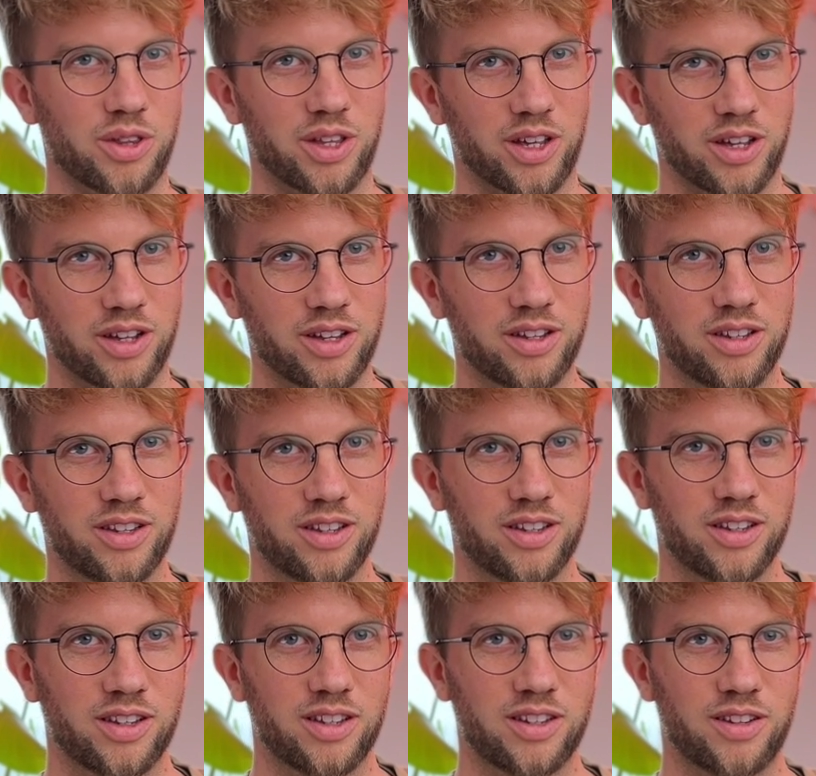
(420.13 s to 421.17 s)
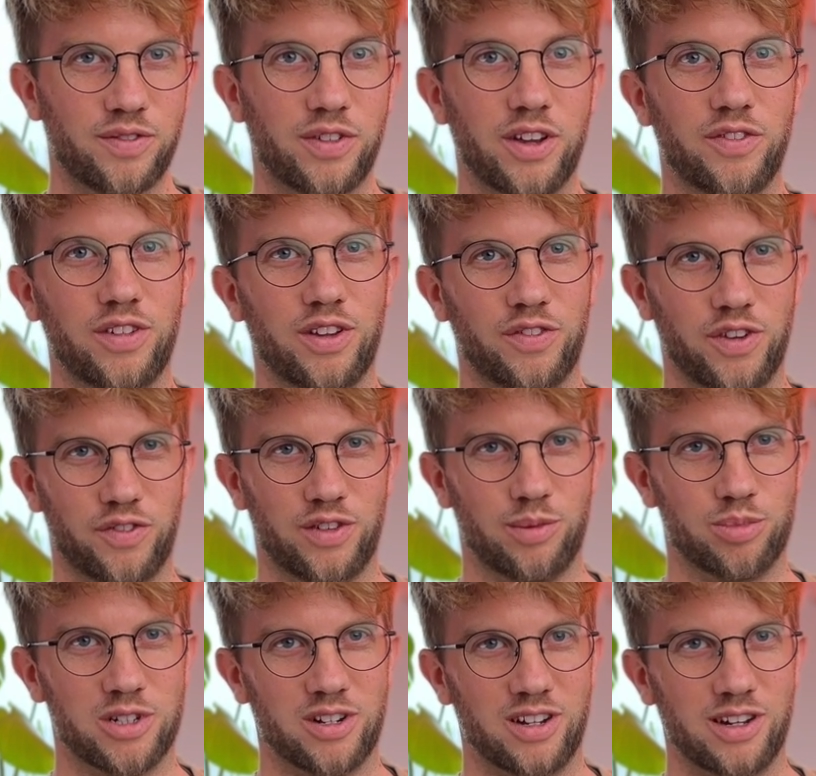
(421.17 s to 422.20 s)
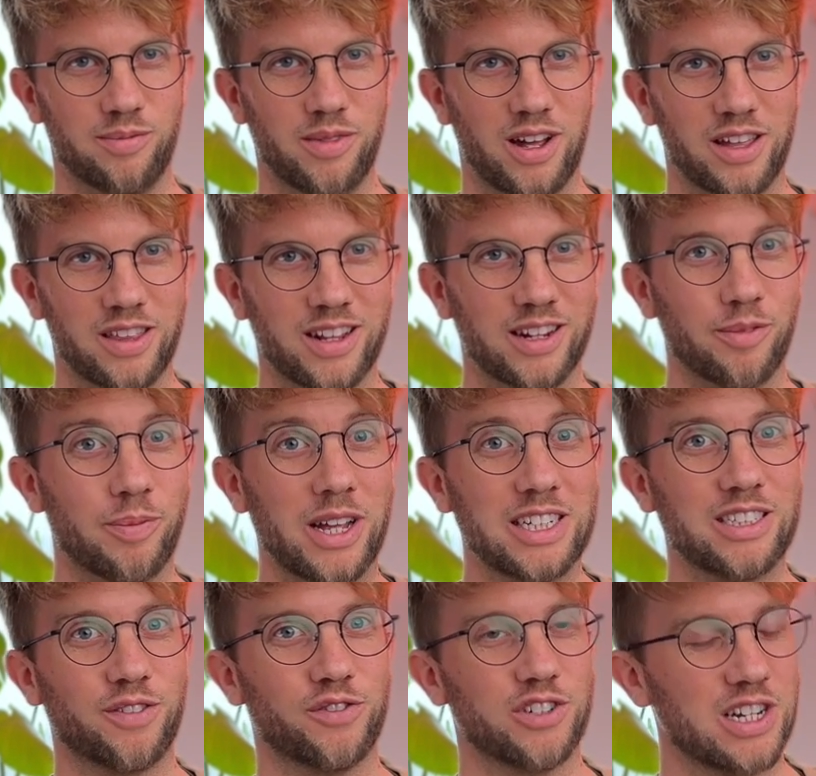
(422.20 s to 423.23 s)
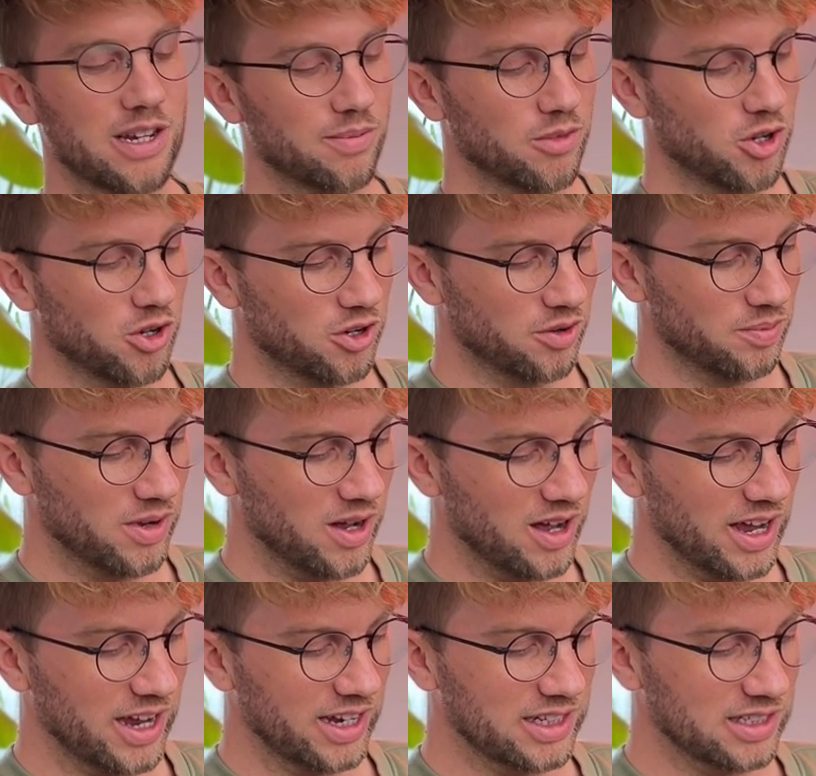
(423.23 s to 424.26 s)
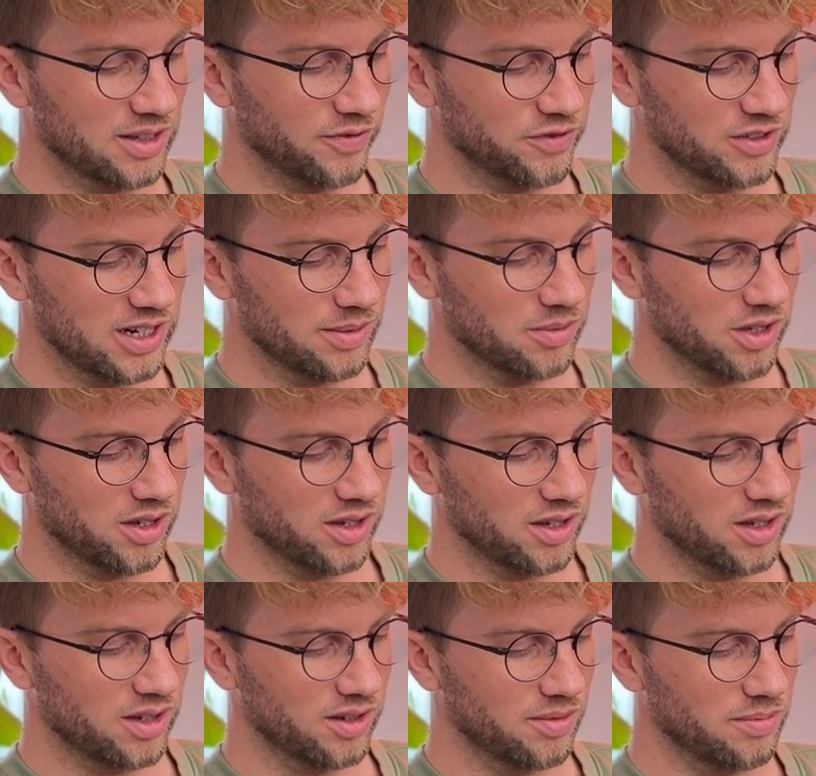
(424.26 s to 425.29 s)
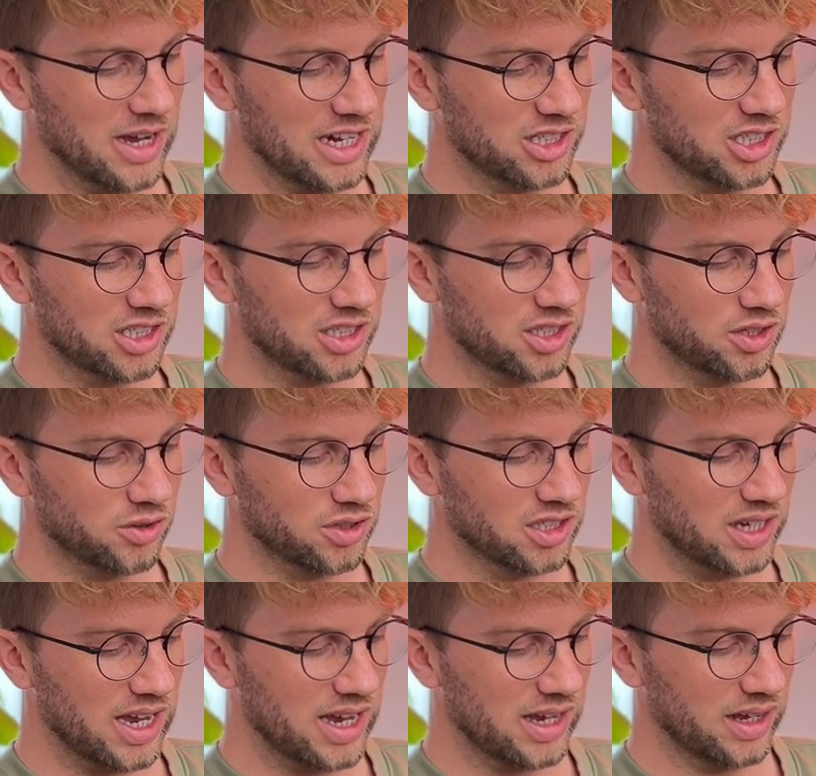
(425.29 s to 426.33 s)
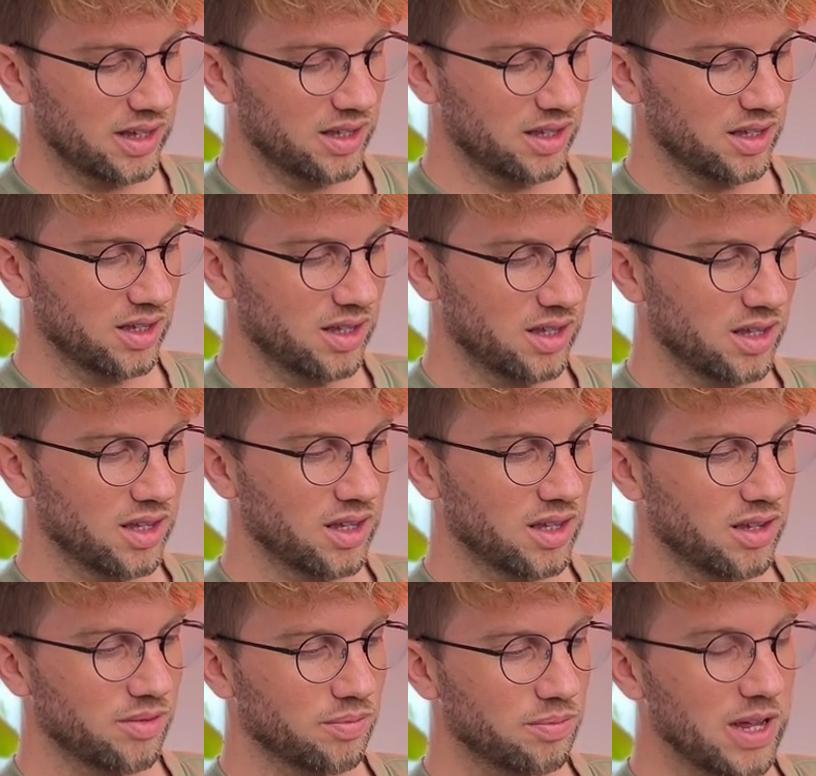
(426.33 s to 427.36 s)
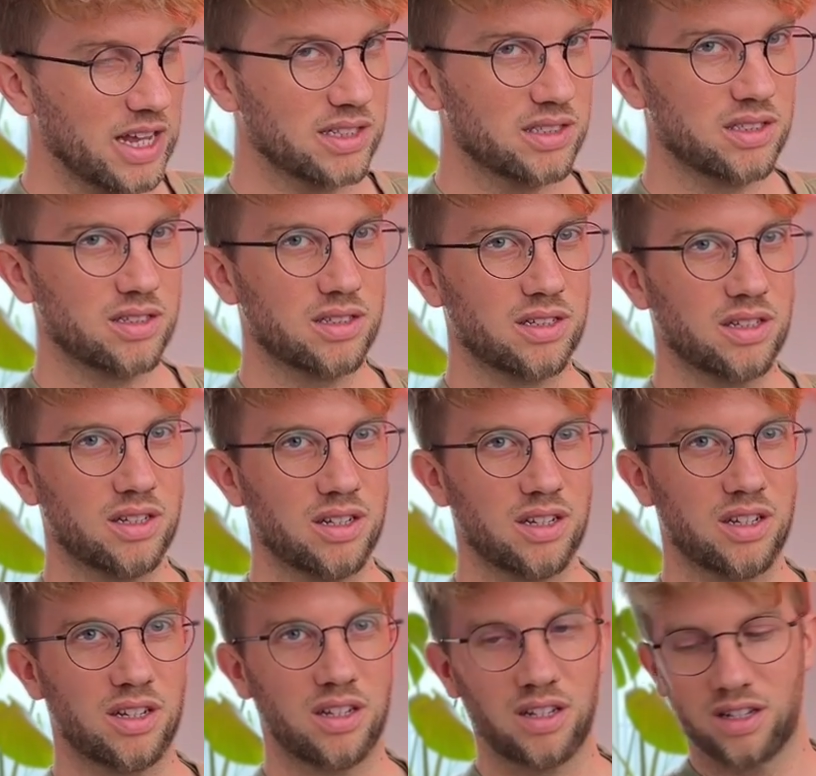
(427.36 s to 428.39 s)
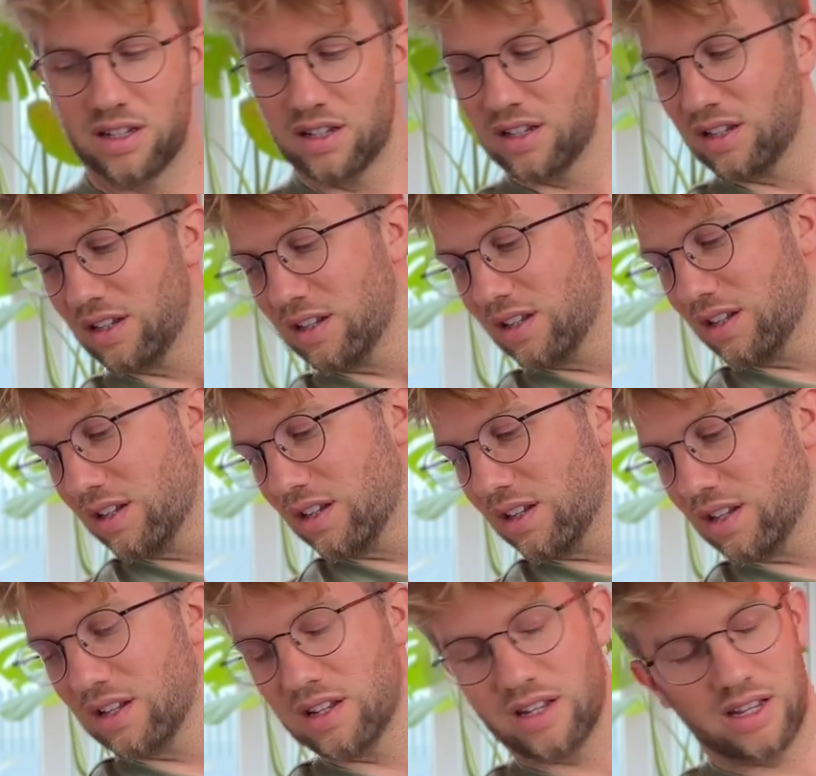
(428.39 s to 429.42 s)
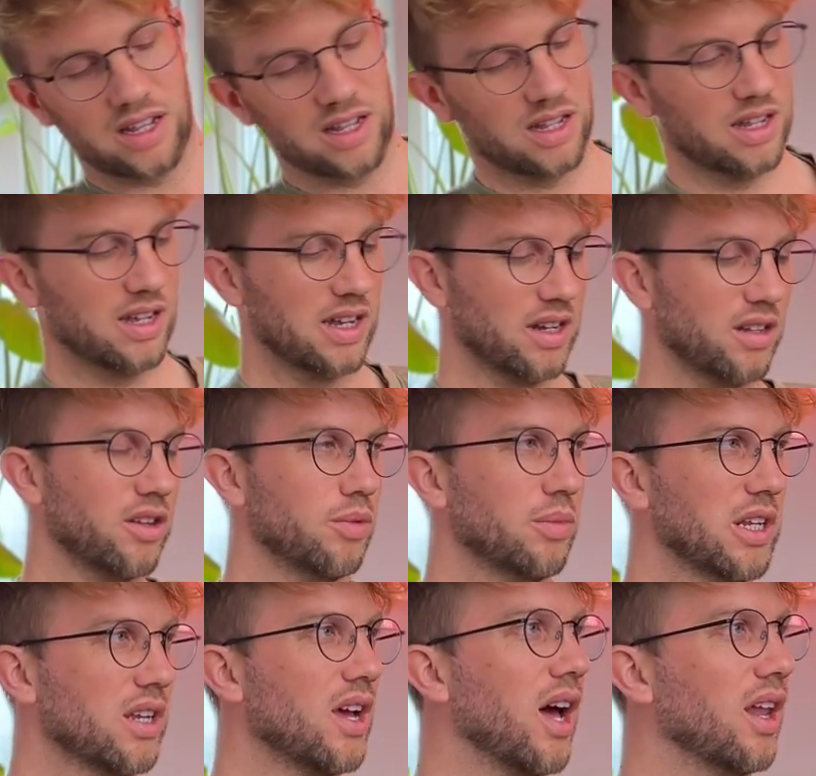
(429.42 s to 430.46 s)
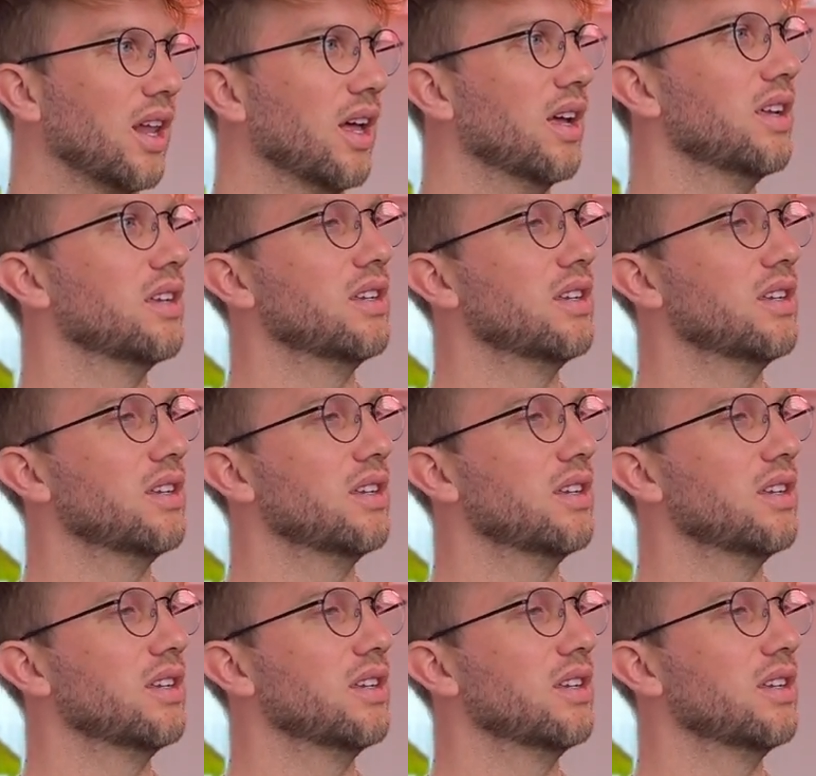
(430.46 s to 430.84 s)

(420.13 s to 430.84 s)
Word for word: the 50-50 prime. I think the best frame you can buy is the frame that matches your skate best. Hmm. And I don't mean colour.